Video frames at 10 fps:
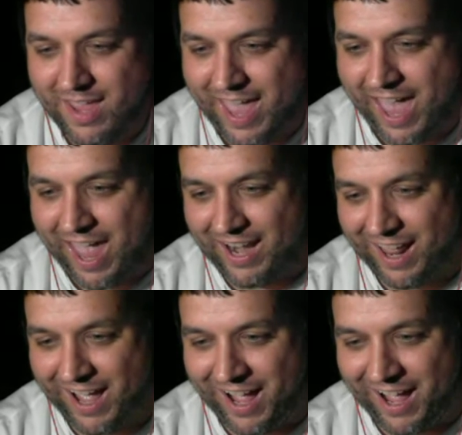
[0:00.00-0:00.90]
And
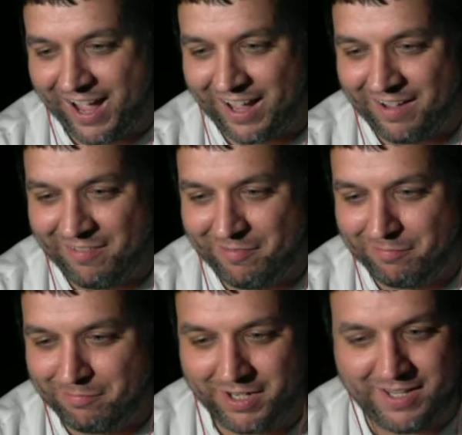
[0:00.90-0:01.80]

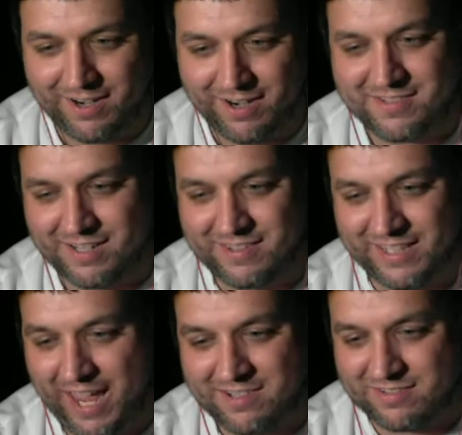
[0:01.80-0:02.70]
but that's not the
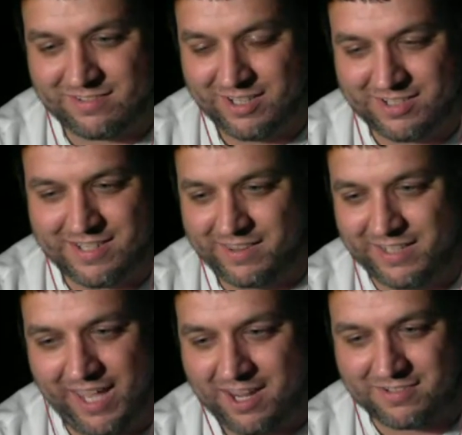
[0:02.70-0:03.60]
case. It's not the
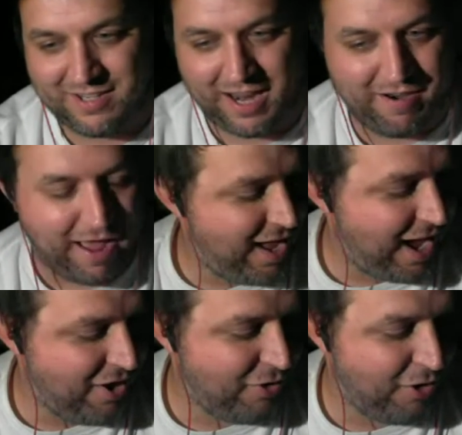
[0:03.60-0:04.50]
case. And
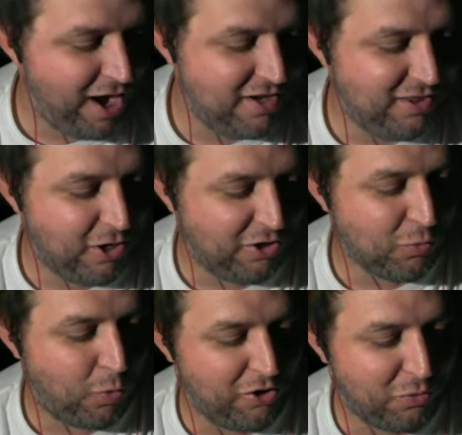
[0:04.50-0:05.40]
I don't know. And you
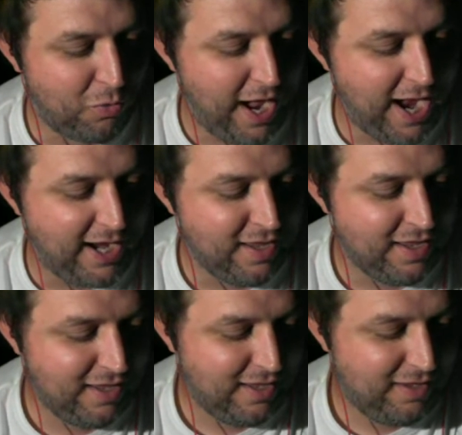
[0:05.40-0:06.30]
wonder why
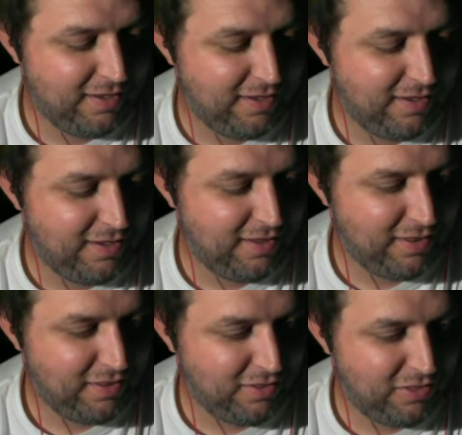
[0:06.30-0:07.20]

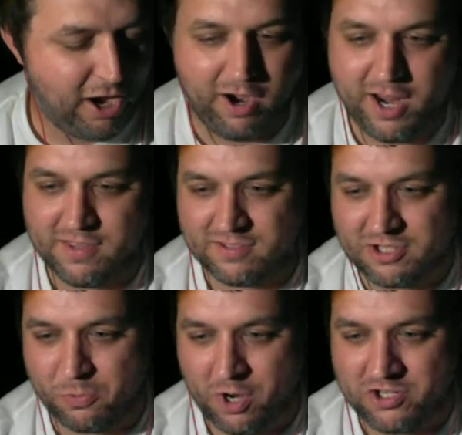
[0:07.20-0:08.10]
they're in the
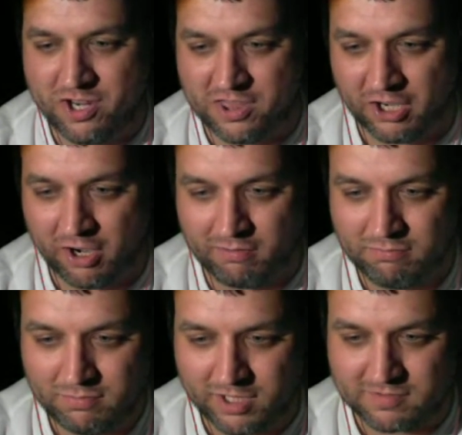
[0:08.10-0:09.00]
situation that they're in,
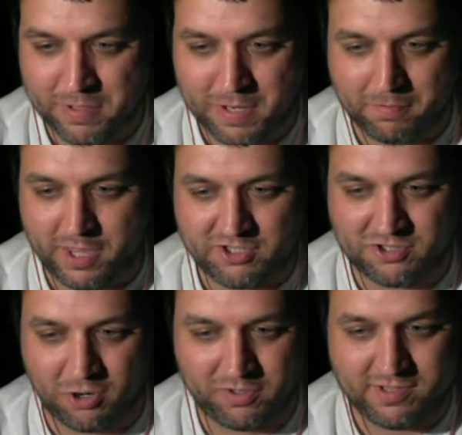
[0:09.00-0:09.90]
because they
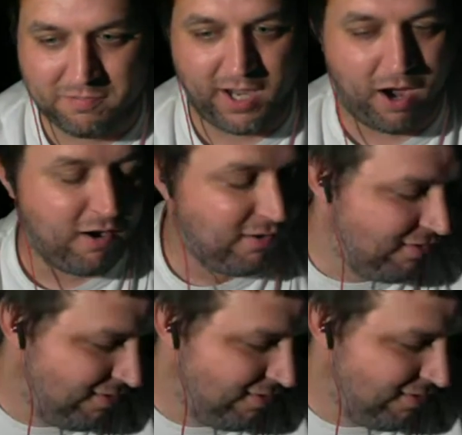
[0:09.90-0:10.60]
just don't seem to care.